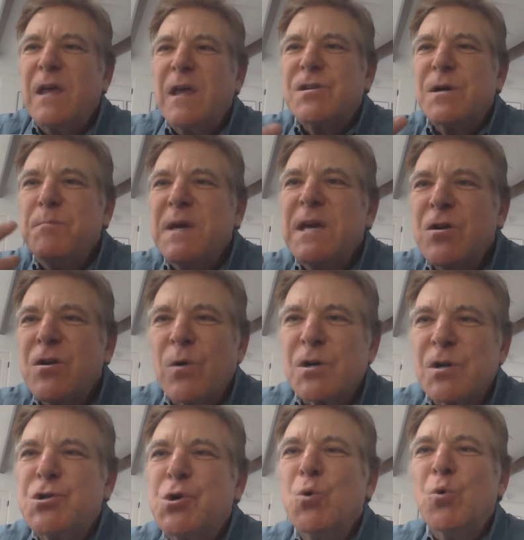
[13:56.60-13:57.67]
to me,
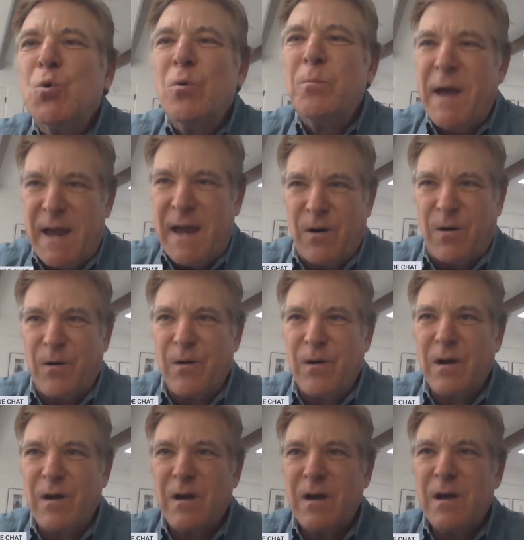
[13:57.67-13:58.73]
you're a tool maker.
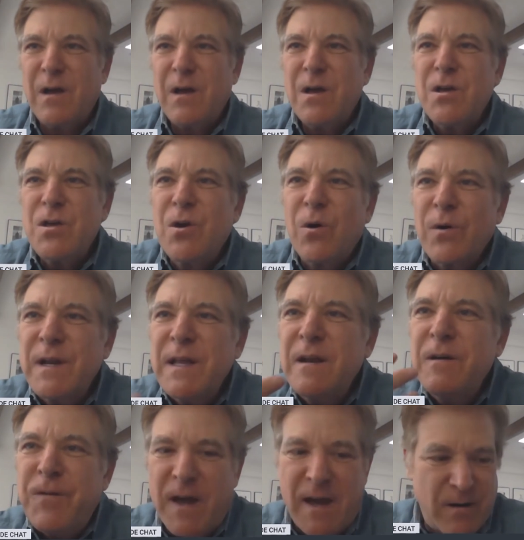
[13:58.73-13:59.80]
You're an
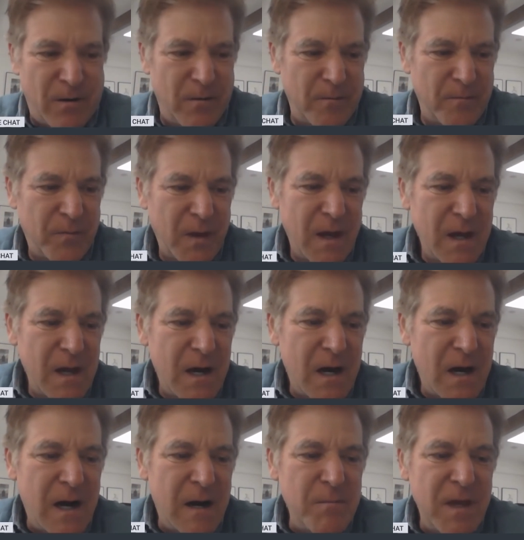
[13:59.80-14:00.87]
innovator.
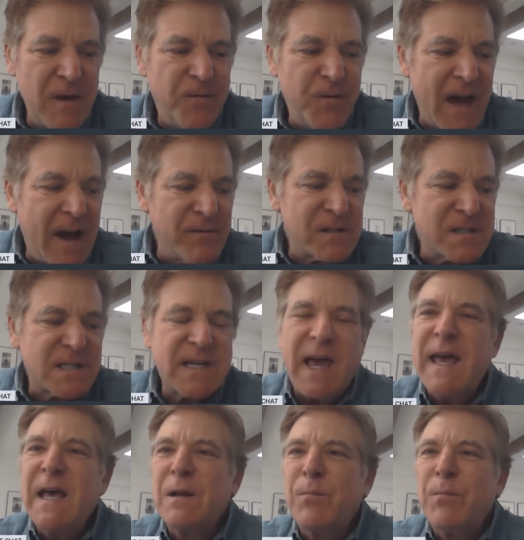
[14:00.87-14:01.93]
If you have a
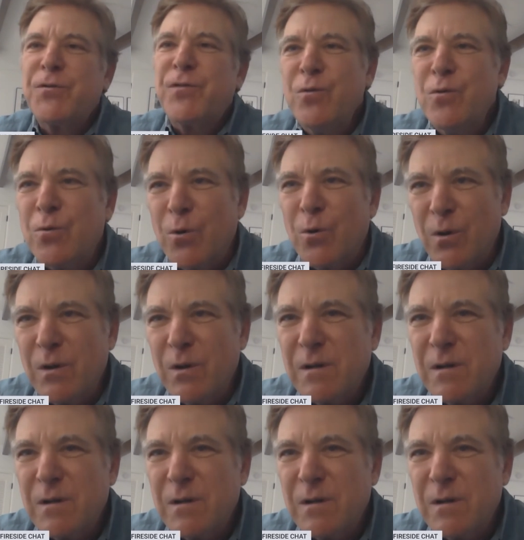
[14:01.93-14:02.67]
scalable tool,